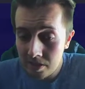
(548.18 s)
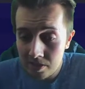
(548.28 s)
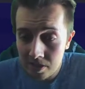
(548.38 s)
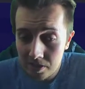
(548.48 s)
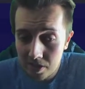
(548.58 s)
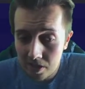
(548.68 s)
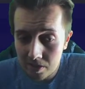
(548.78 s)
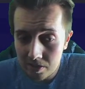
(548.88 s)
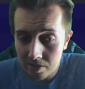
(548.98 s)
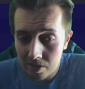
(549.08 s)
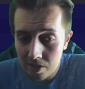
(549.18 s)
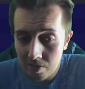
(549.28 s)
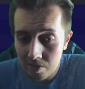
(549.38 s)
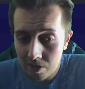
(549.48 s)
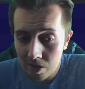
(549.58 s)
a nice card. So
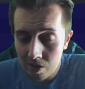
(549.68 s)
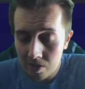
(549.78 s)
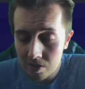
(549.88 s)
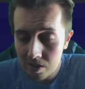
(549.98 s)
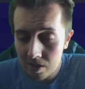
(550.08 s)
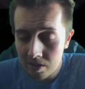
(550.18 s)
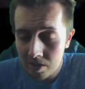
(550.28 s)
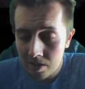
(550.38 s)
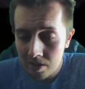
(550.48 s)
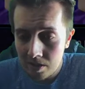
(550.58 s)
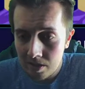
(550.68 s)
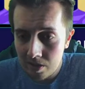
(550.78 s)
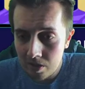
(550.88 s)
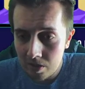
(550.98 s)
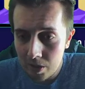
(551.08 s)
can't uh, can't
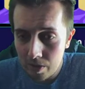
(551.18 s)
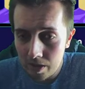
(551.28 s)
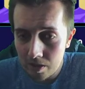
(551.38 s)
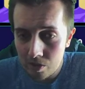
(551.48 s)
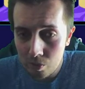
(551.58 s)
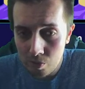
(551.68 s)
argue with that at all.